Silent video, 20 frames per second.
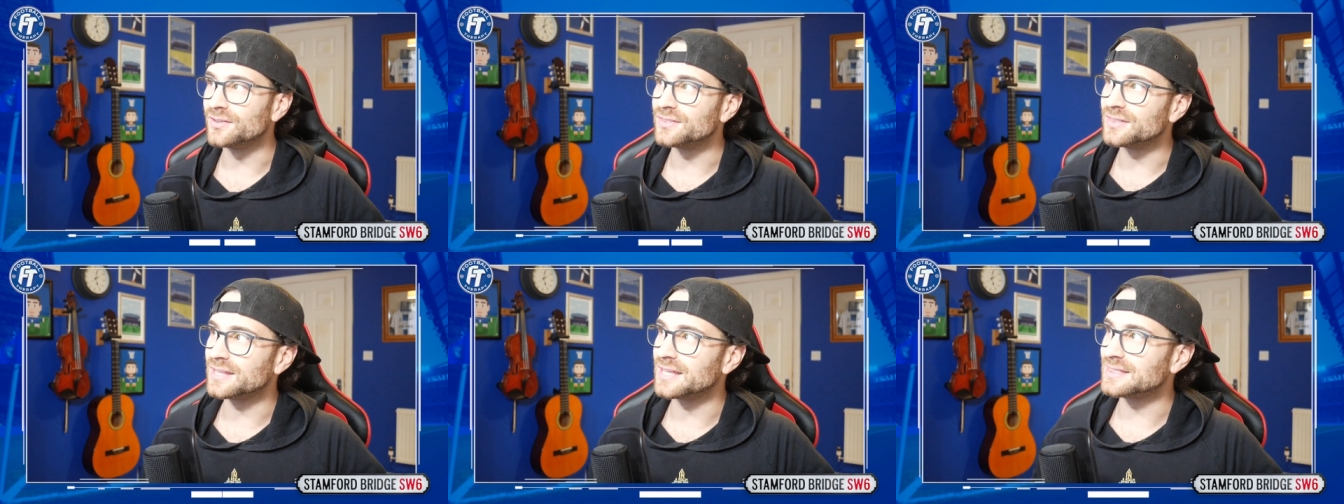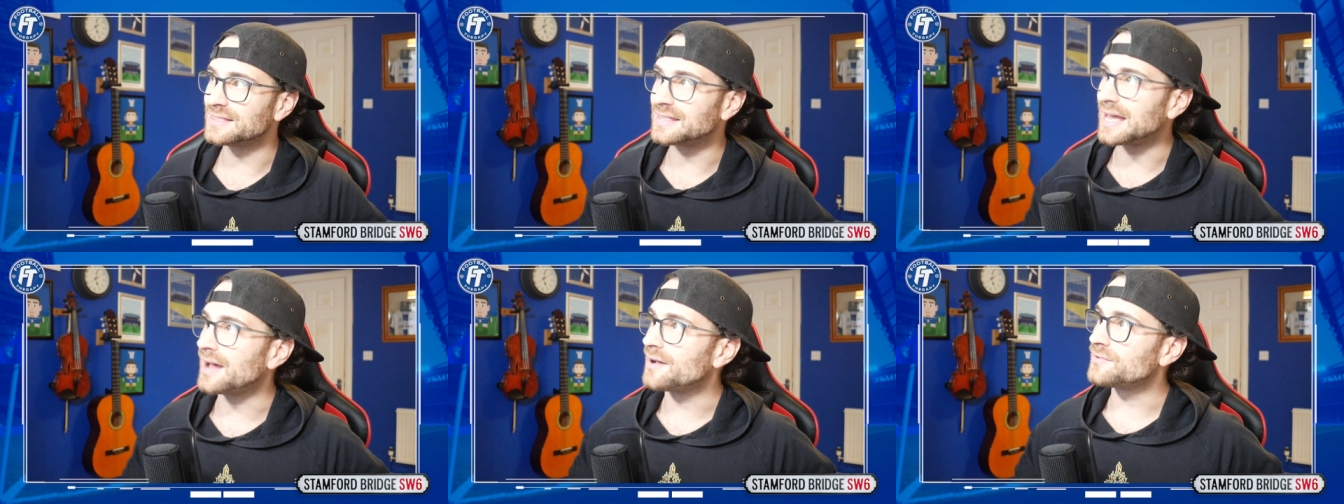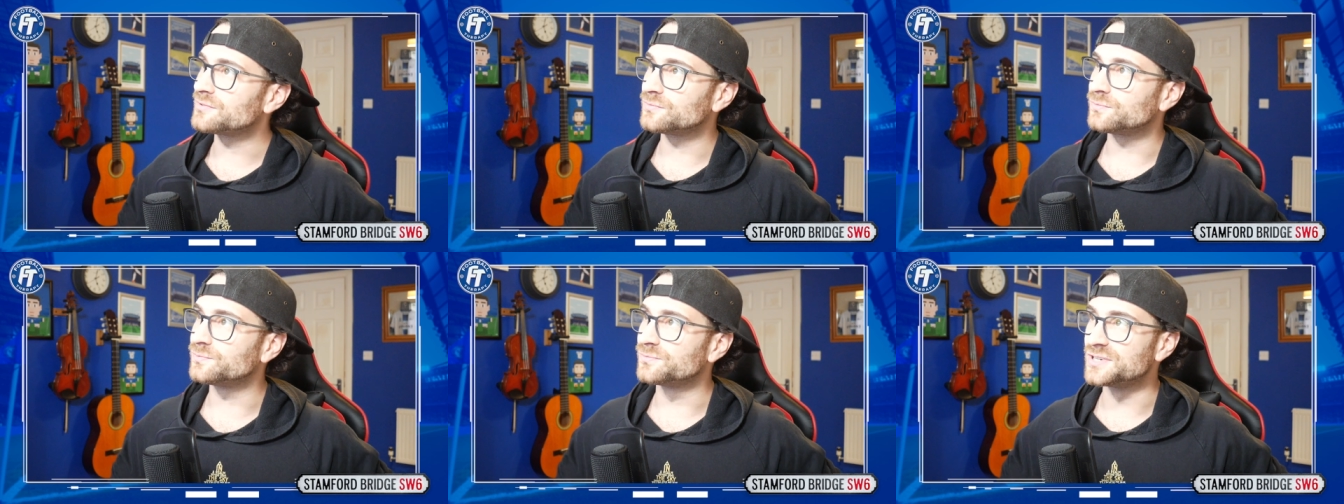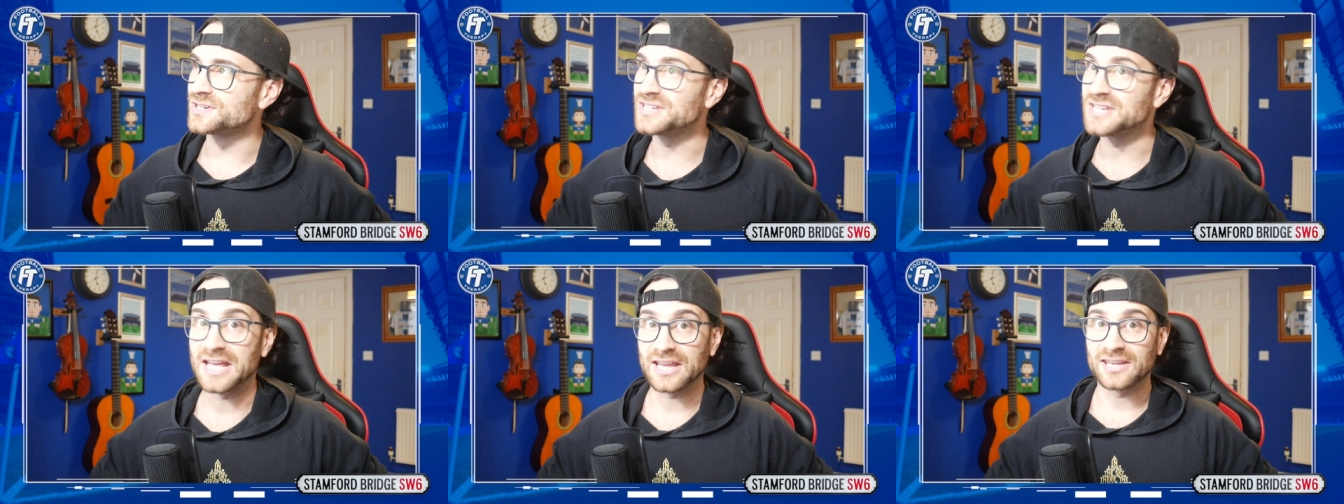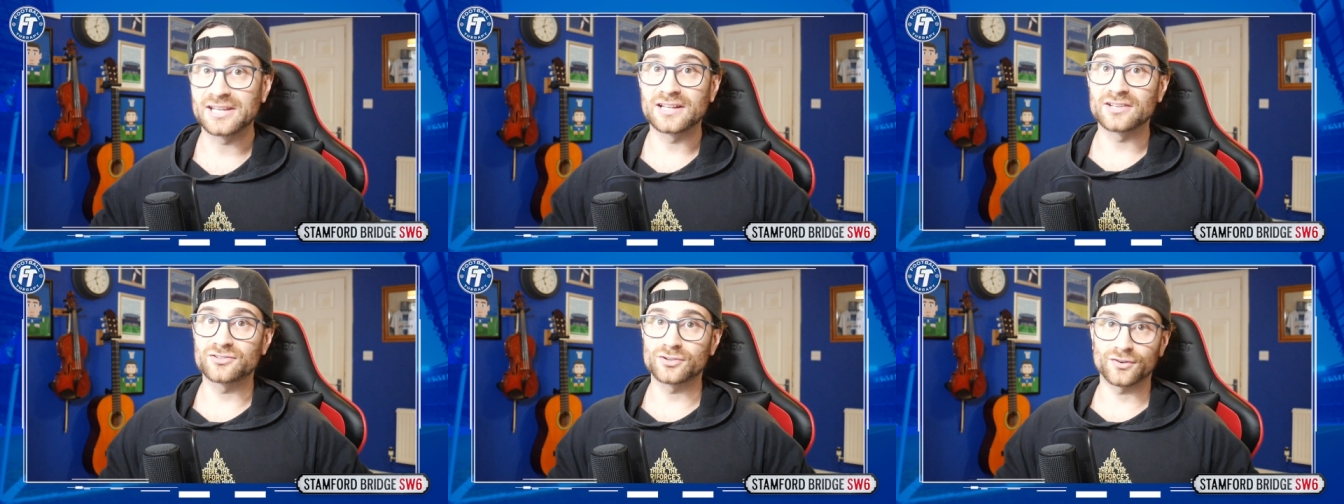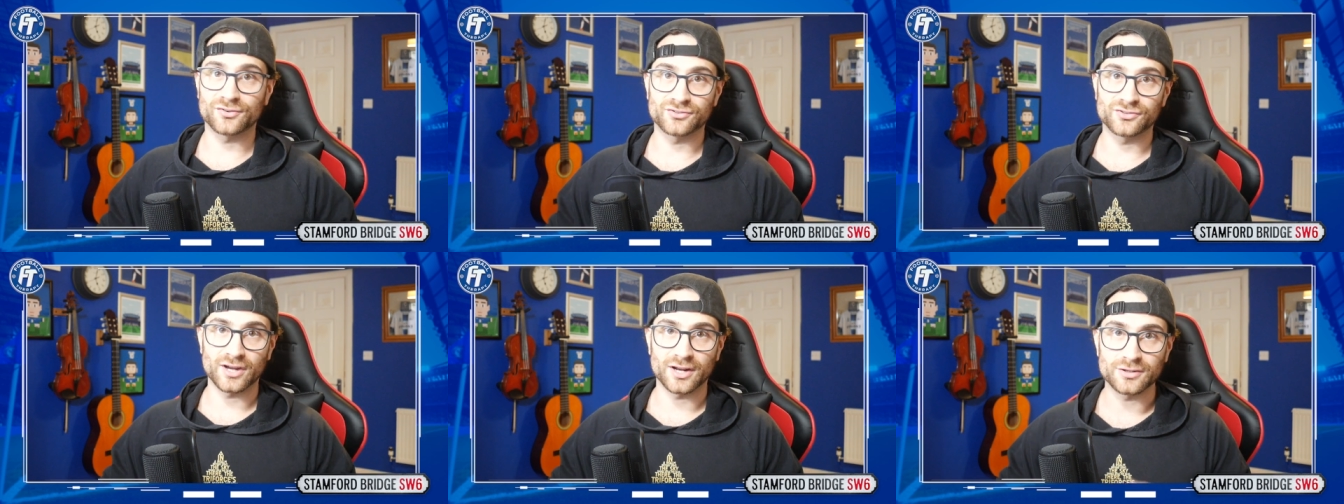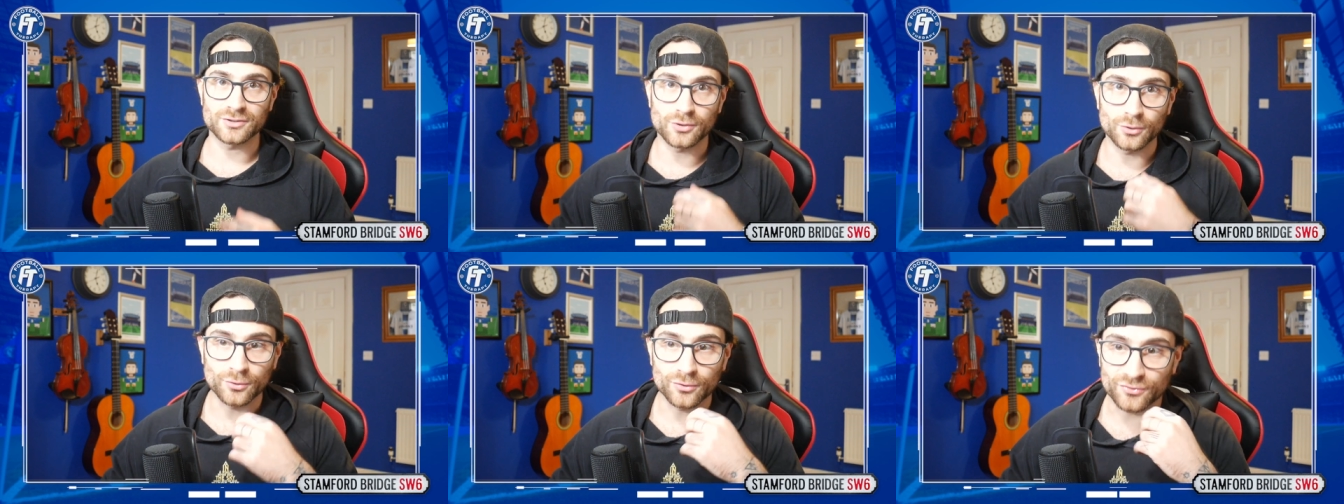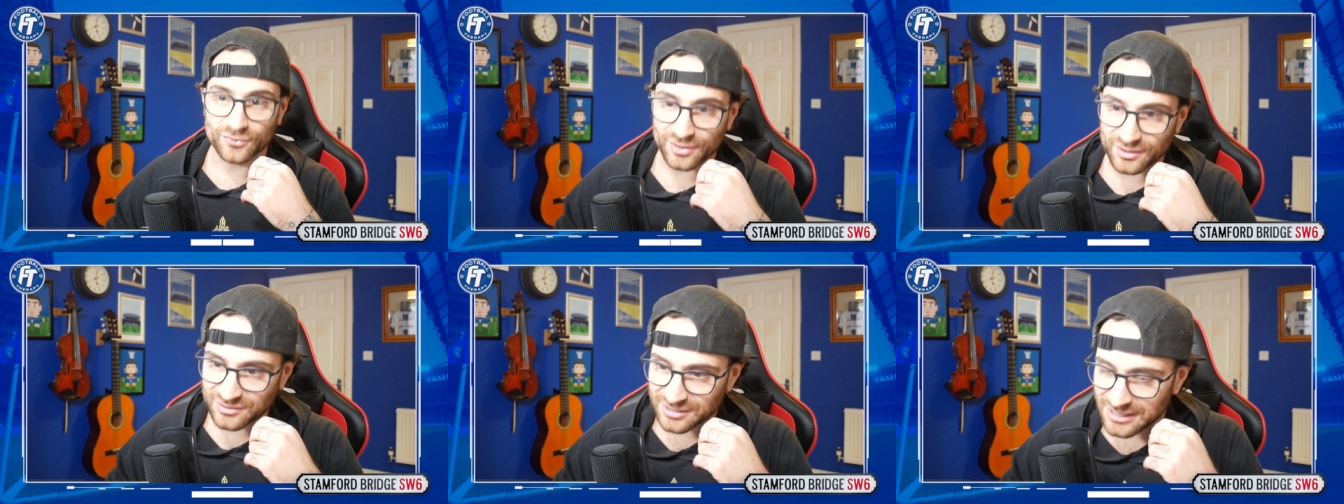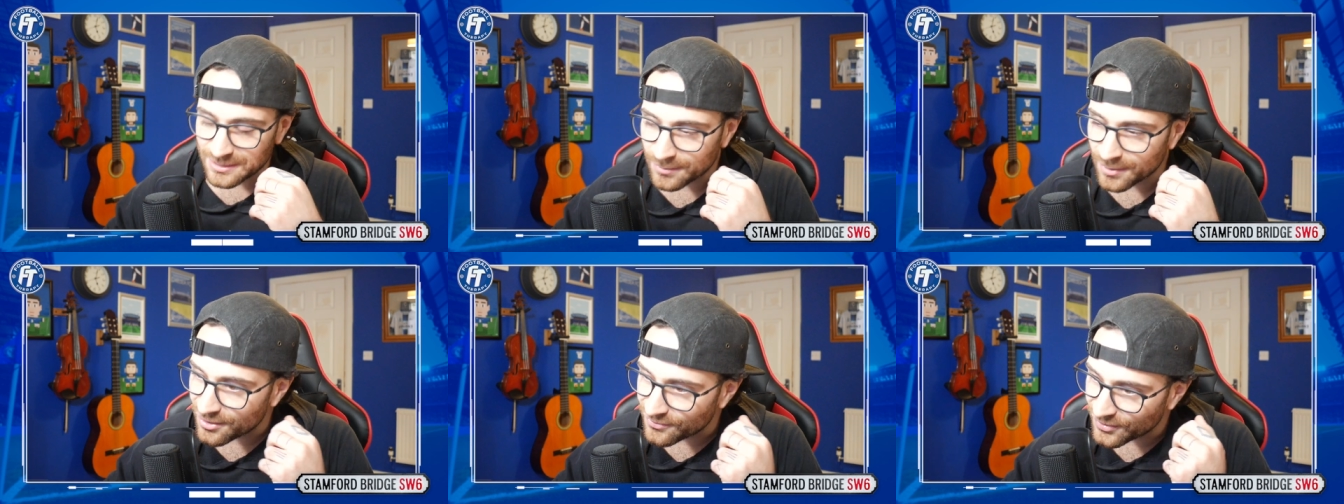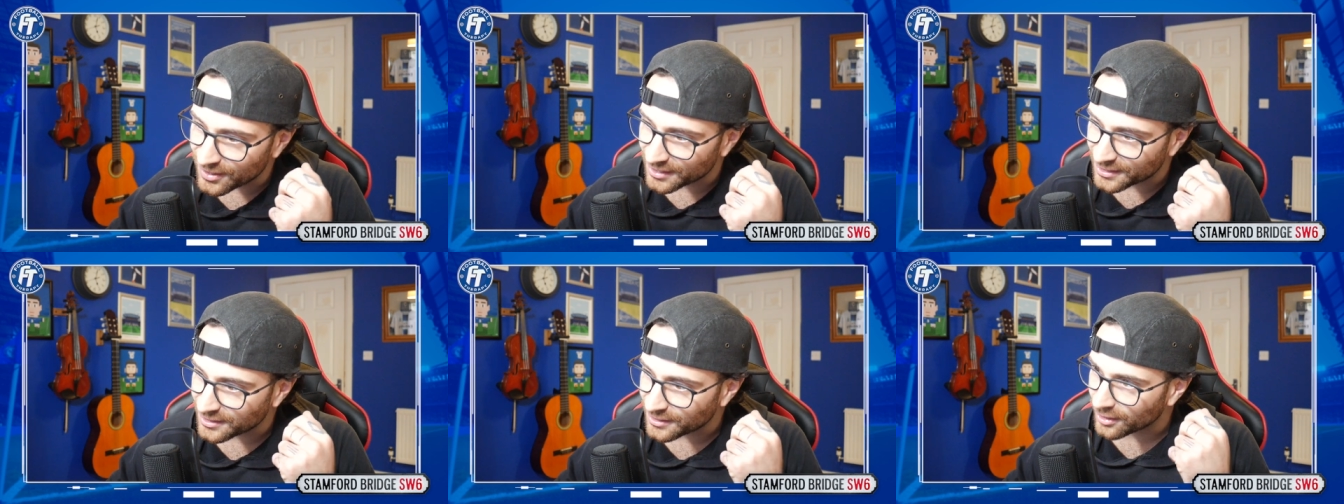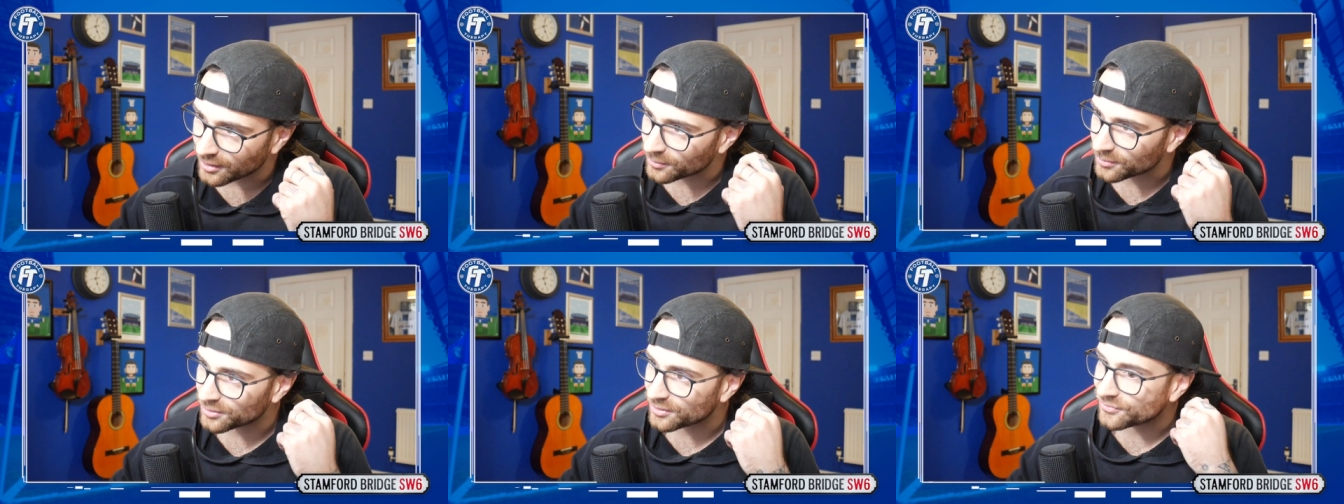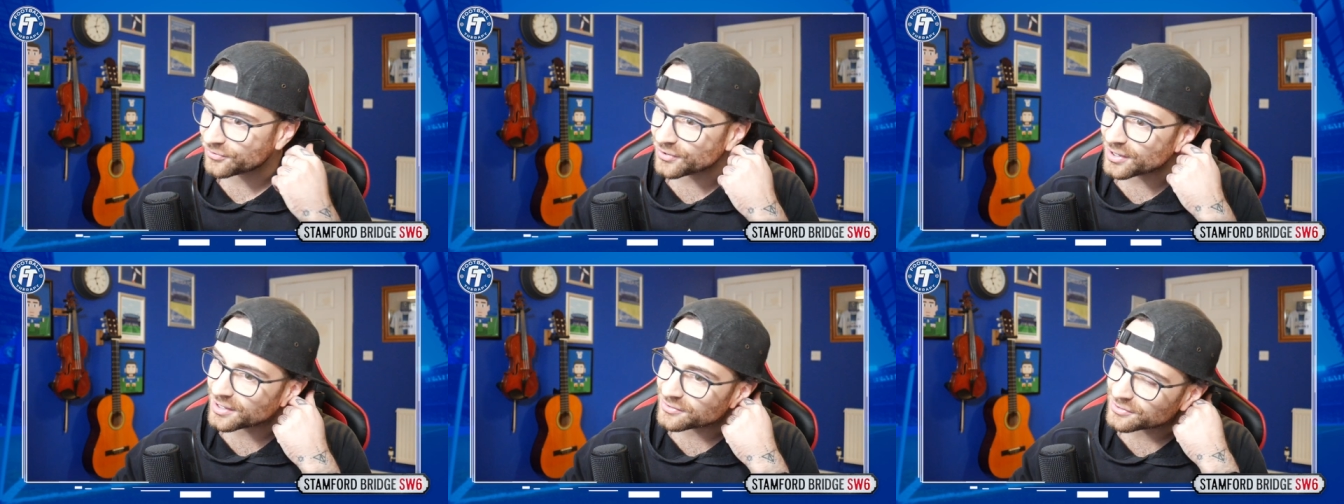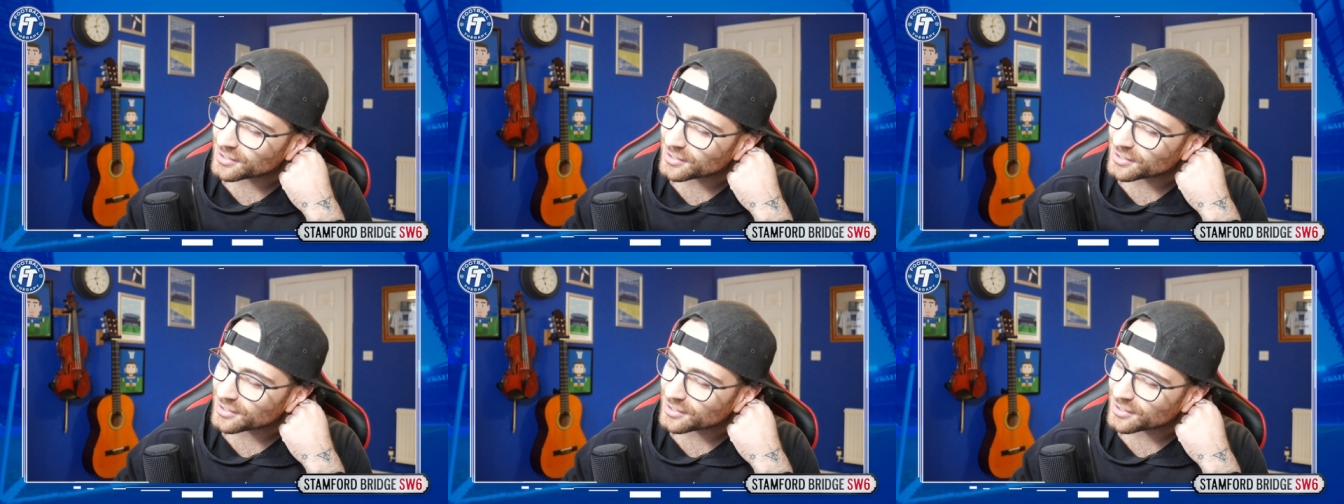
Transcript: that ridiculous offside call for the Timo Werner goal in the first